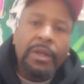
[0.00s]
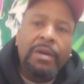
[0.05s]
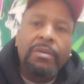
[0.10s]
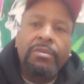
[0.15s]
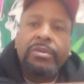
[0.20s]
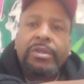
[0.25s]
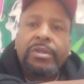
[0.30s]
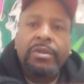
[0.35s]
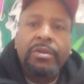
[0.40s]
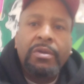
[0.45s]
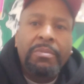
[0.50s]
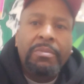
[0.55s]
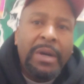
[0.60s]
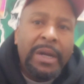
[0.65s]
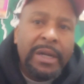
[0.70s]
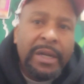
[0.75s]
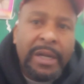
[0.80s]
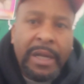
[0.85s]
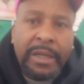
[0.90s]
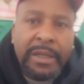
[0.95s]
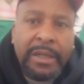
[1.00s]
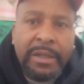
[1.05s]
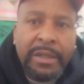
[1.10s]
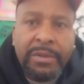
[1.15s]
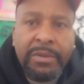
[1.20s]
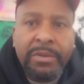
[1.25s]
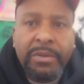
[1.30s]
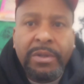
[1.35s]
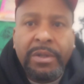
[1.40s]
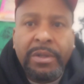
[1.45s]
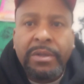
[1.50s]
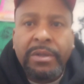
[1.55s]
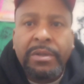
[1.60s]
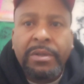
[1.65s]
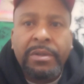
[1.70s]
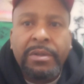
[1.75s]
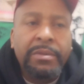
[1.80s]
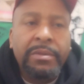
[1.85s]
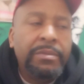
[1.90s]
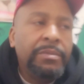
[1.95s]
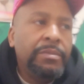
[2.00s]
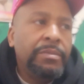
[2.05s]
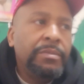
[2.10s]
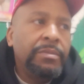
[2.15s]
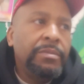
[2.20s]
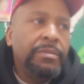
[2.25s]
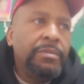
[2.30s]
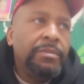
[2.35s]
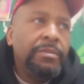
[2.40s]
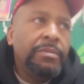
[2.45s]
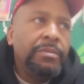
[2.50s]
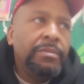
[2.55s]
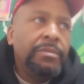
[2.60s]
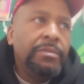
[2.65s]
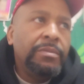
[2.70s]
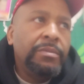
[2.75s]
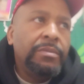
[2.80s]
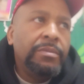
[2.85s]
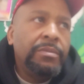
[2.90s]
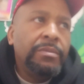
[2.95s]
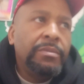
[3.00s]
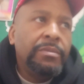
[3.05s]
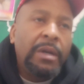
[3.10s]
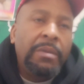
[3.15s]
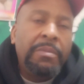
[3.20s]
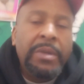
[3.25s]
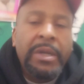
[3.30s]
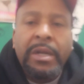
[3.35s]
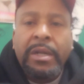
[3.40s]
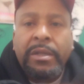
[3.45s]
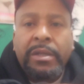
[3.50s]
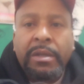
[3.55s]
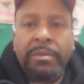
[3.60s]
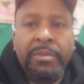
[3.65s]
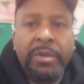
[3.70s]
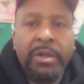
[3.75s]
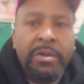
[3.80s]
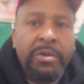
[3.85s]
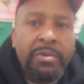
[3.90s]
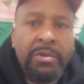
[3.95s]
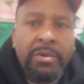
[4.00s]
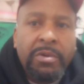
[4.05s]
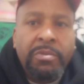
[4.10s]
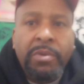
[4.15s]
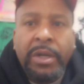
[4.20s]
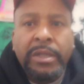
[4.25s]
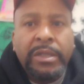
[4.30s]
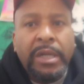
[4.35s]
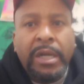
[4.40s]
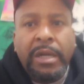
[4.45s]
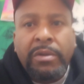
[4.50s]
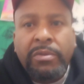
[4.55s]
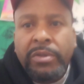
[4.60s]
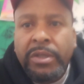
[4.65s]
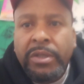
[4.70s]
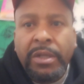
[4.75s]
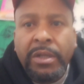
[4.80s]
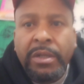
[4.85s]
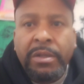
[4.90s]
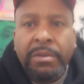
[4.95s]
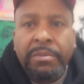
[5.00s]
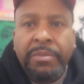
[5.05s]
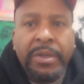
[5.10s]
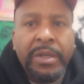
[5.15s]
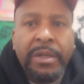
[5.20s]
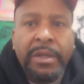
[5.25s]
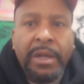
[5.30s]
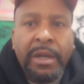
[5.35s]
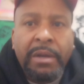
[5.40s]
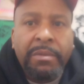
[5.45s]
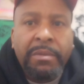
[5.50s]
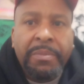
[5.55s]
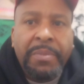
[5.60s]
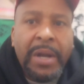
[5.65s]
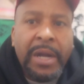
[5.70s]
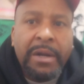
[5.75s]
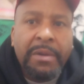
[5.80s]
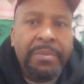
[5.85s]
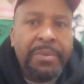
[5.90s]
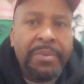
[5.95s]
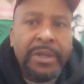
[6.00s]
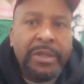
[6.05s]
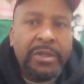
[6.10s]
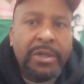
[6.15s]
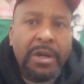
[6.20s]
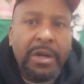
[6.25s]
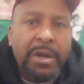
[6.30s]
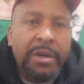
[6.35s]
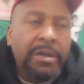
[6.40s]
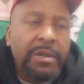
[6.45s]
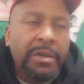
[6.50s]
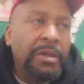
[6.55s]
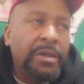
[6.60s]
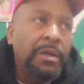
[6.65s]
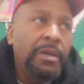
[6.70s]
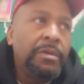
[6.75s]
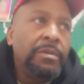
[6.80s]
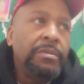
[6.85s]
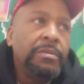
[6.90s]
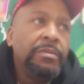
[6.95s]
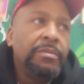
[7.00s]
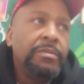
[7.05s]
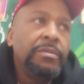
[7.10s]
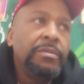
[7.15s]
I don't see nobody that little uh I mean, at them literal weights, I don't see them being able to pack a punch to her Canelo.